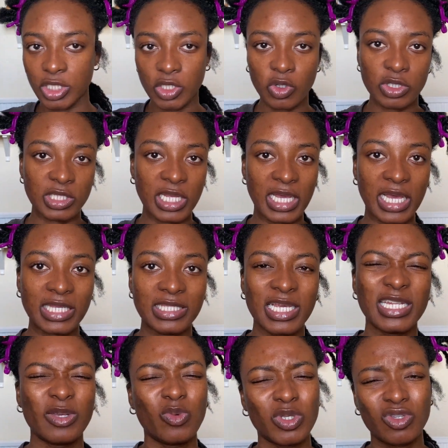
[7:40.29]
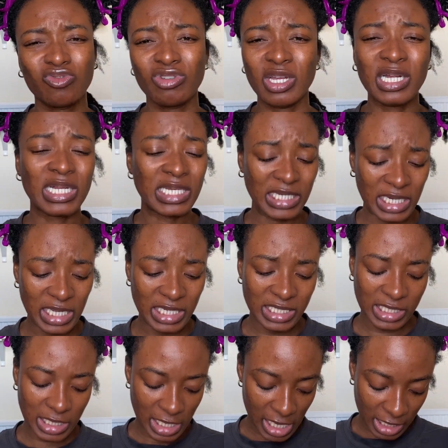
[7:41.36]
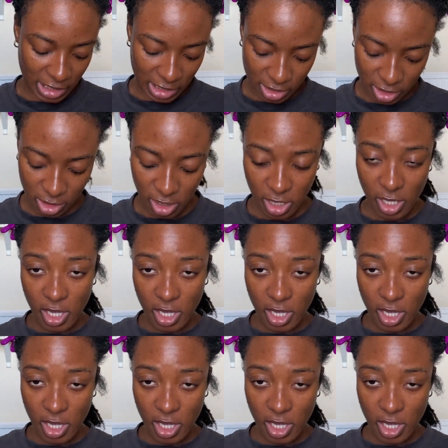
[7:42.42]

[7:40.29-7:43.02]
because like I said, it was crinkling and I didn't like it.